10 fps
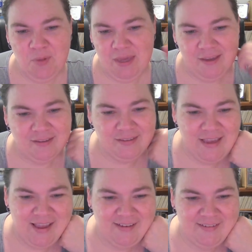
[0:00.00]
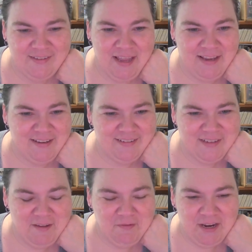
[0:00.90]
would be it. Like,
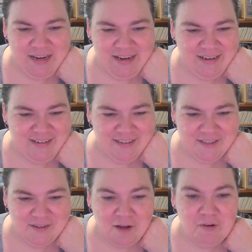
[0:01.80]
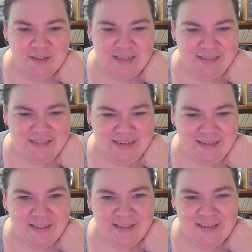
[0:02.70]
if you're getting into software
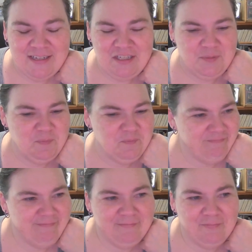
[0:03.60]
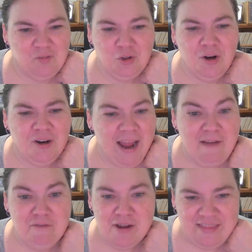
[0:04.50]
testing, just learn
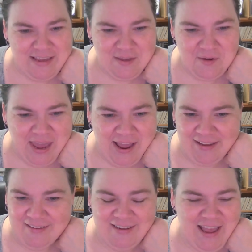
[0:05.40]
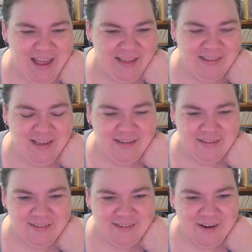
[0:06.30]
everything you can, and
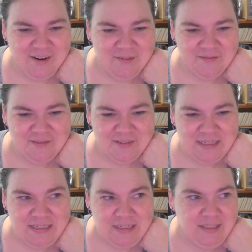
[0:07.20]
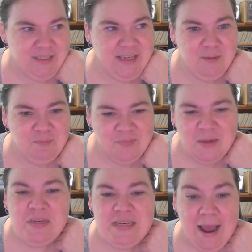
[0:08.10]
then
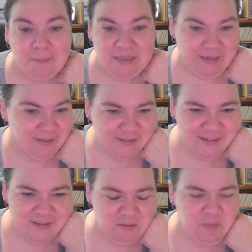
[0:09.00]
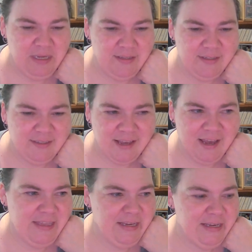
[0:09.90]
keep adapting, because
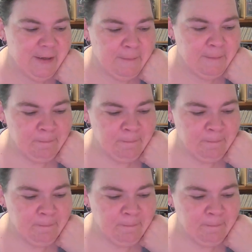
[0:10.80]
I think